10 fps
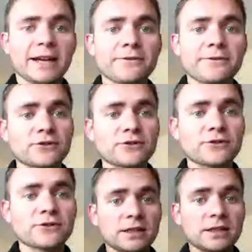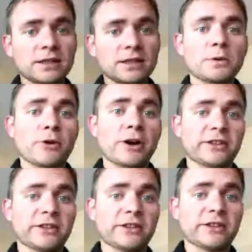I've tested it out with
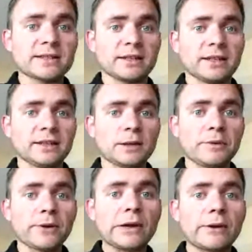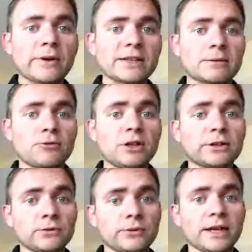Proactive Magazine, and we've had some
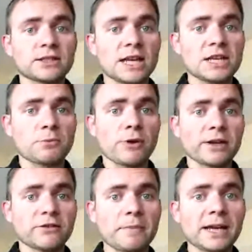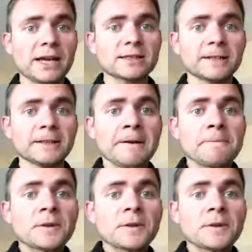really great success with Proactive Magazine.